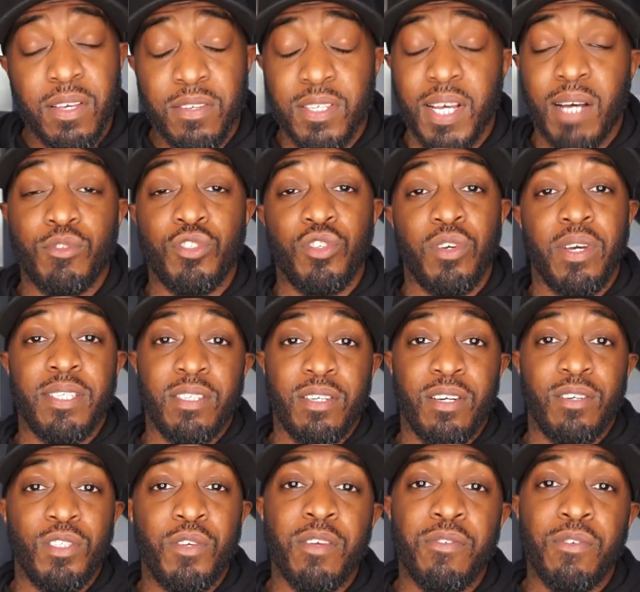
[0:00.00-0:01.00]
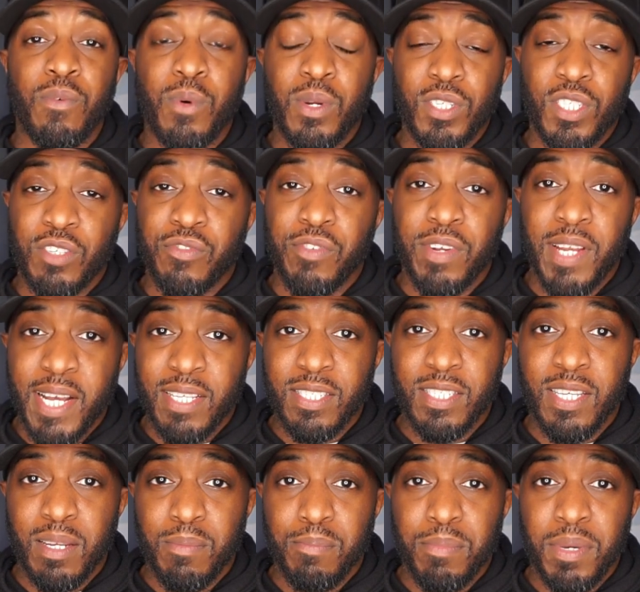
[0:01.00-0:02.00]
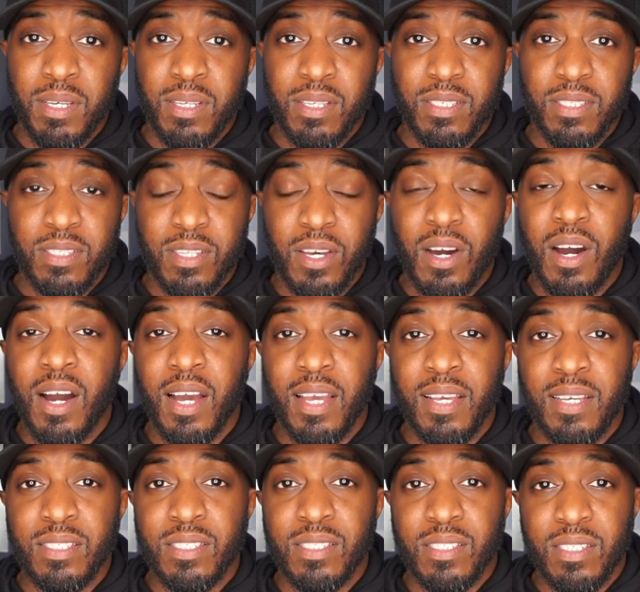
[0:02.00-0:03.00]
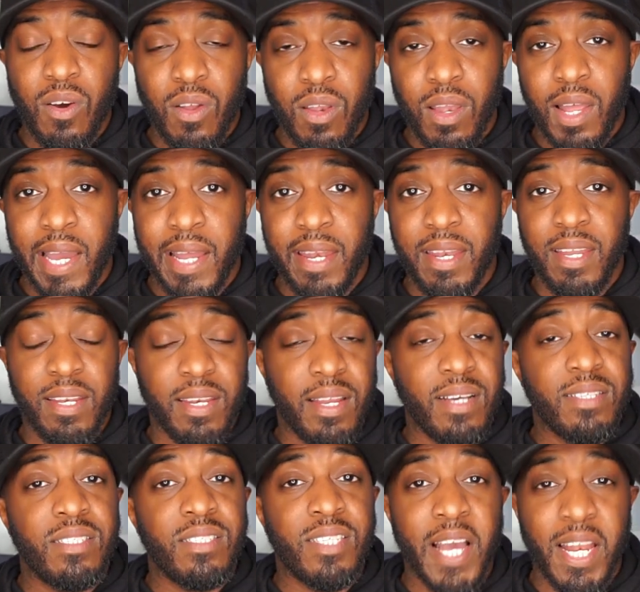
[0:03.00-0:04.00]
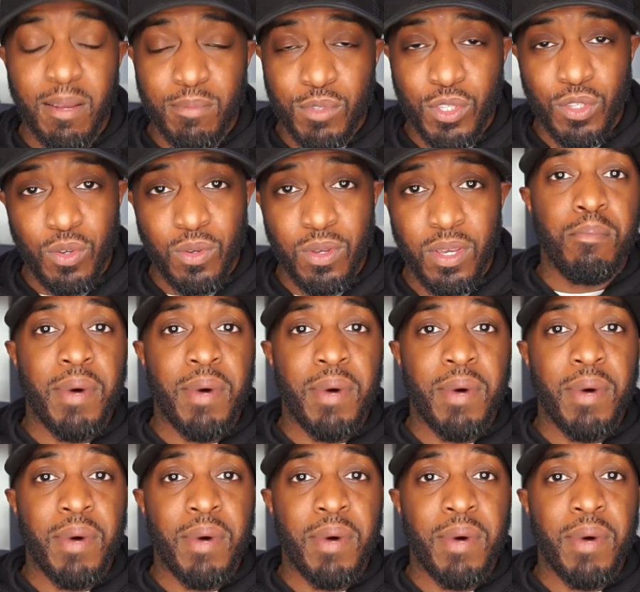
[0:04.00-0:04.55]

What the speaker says: It's up to you as it goes. If you want to just rely on selling beats to artists online, that's entirely up to you.